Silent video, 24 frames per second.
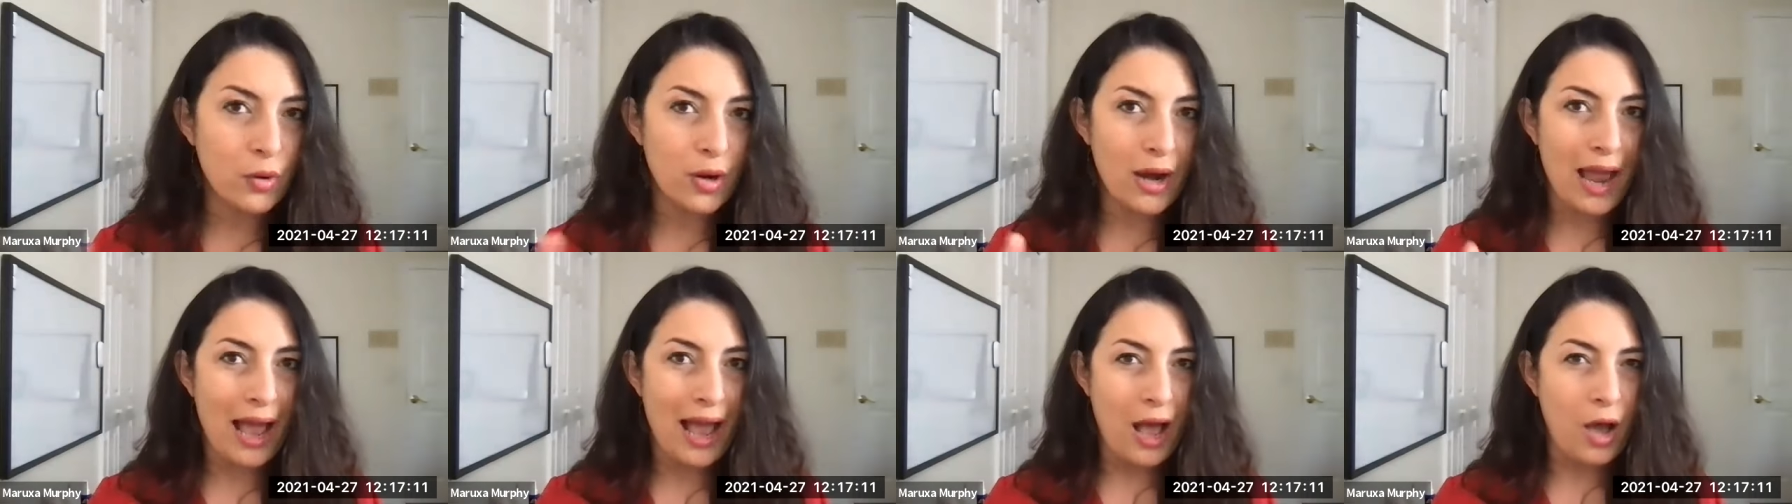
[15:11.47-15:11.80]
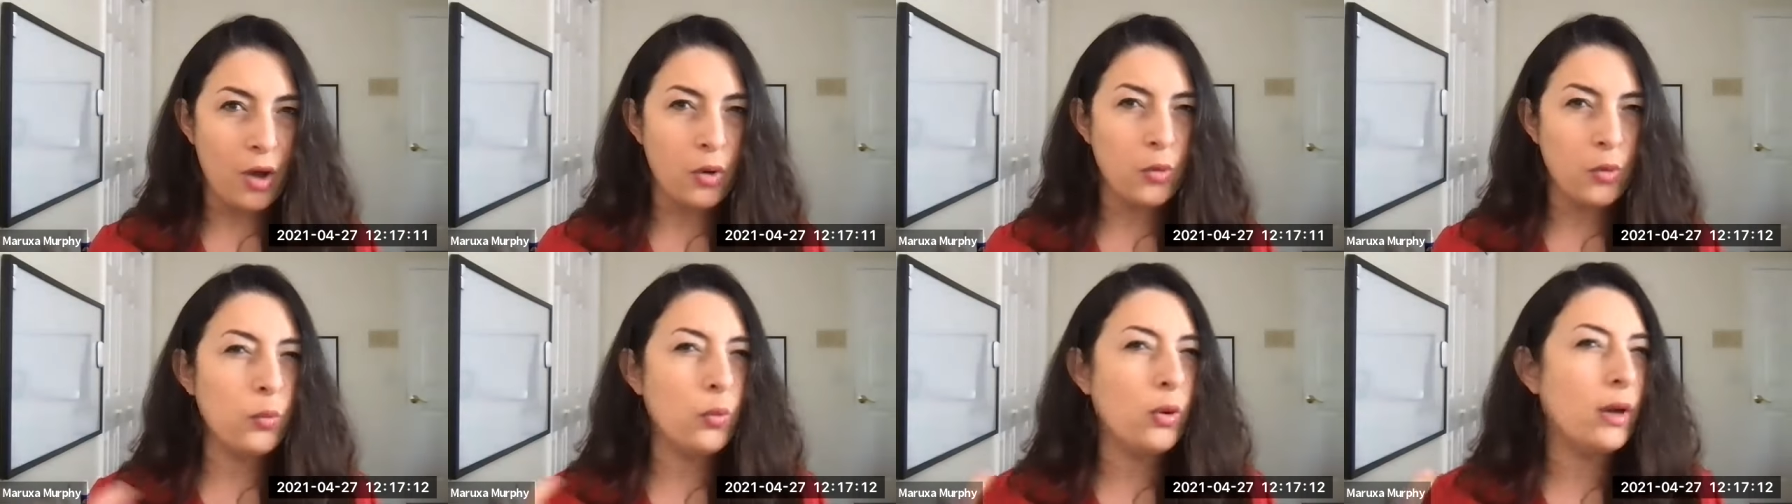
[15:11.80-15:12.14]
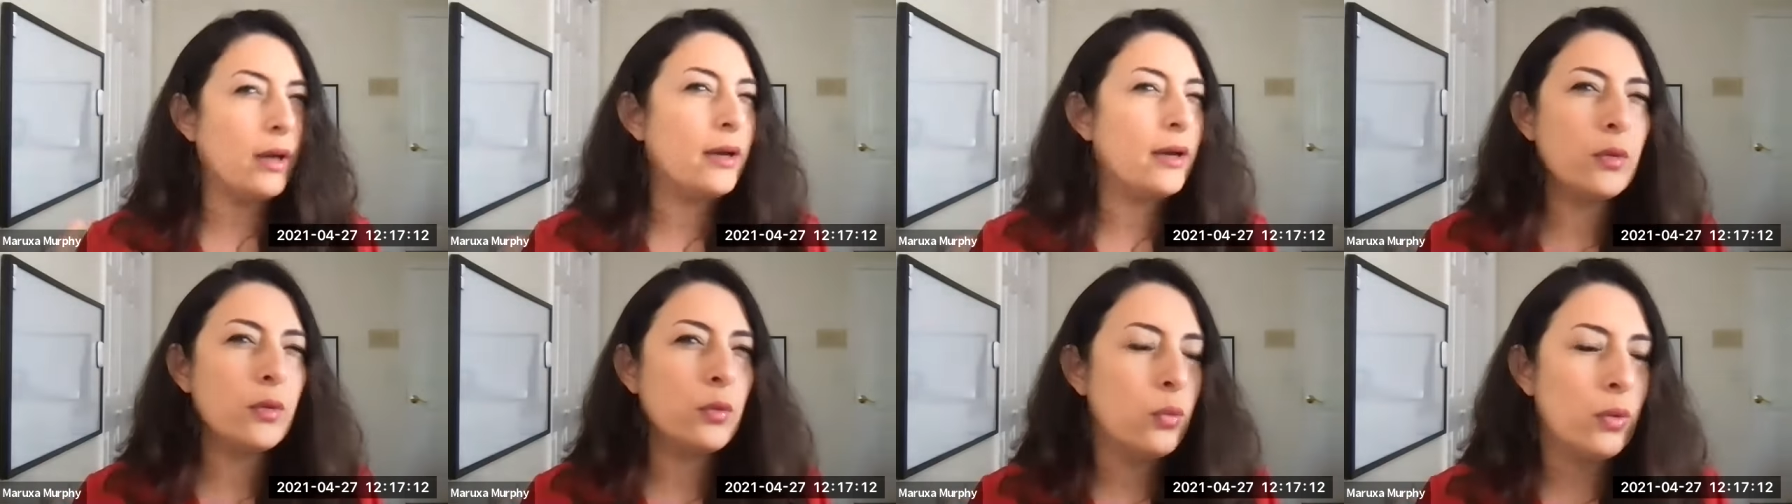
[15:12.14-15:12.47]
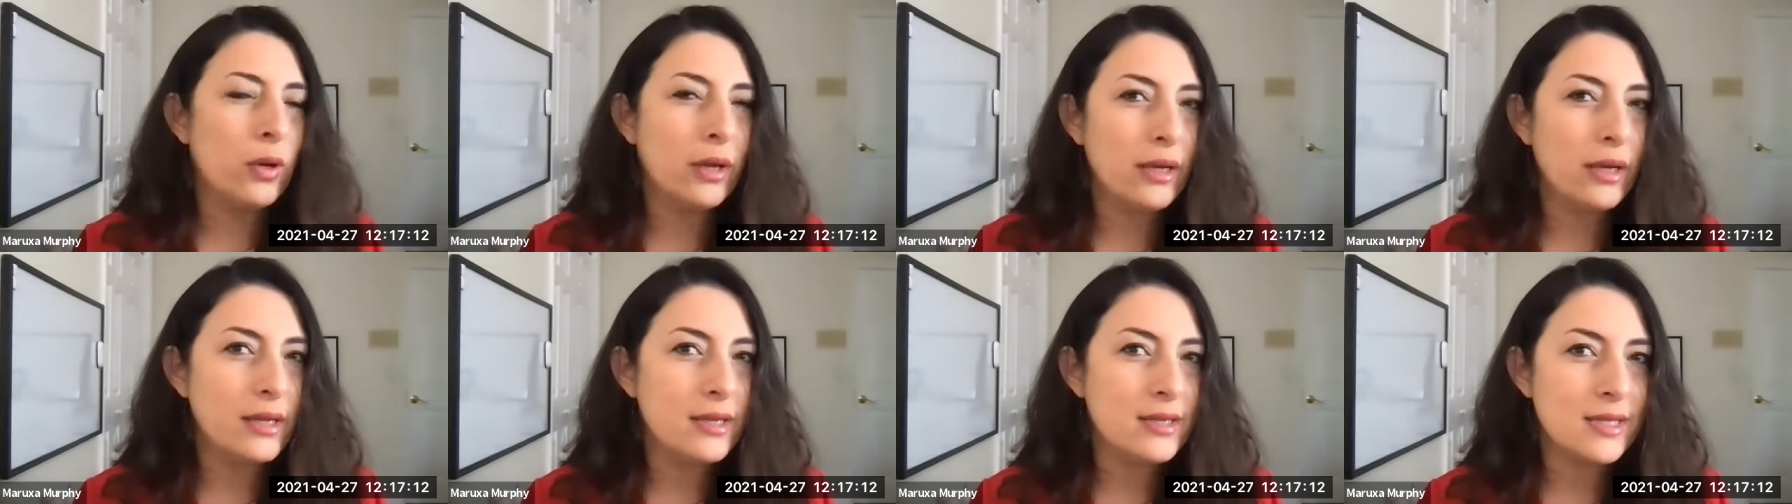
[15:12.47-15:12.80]
Or how, what,
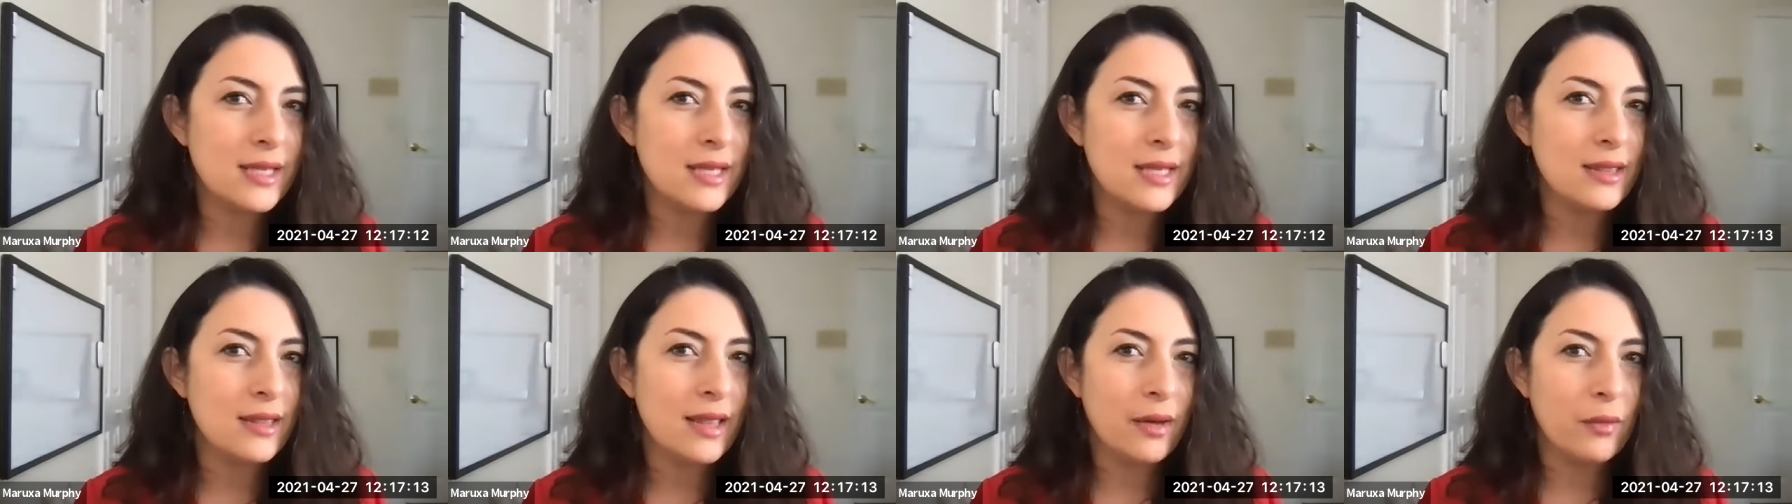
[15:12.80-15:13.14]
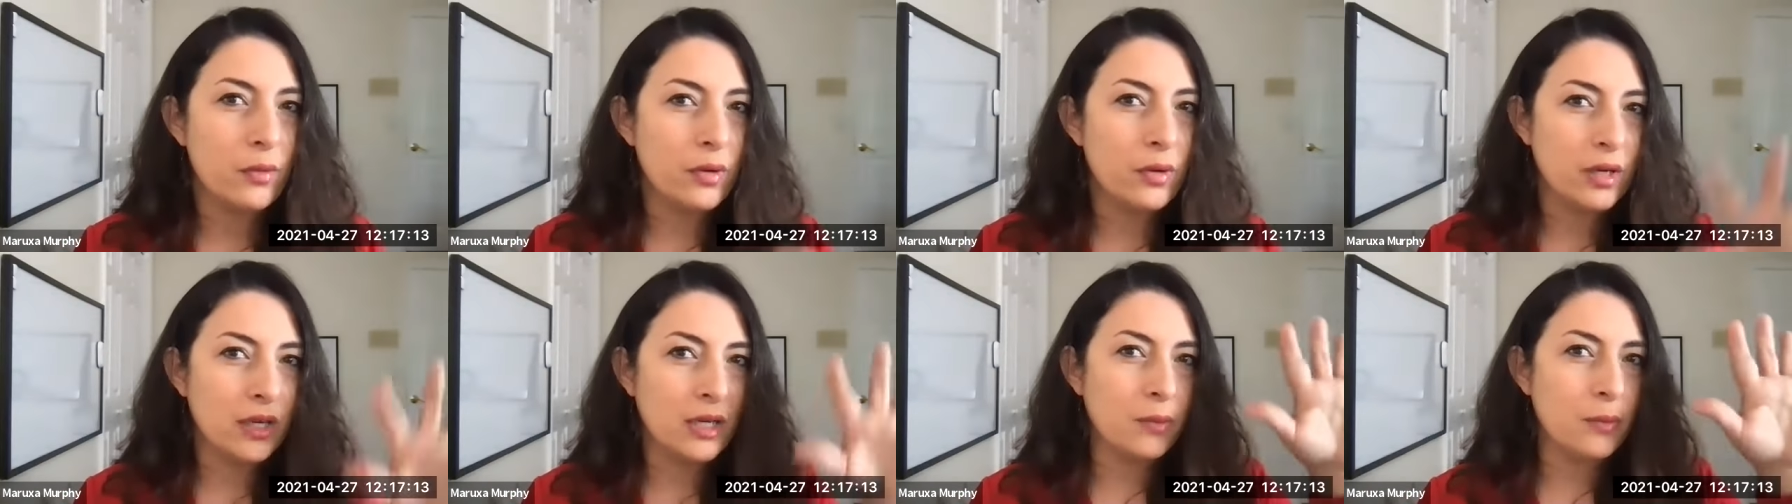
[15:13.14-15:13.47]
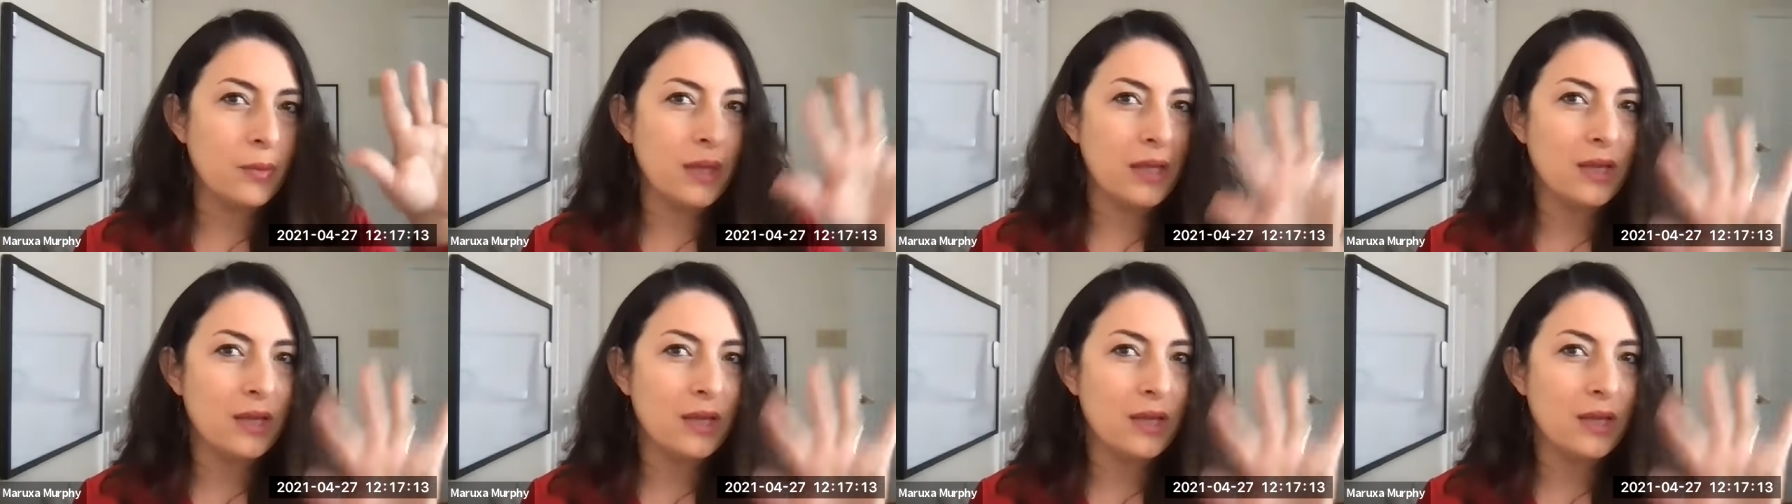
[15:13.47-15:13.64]
what is it that we're going to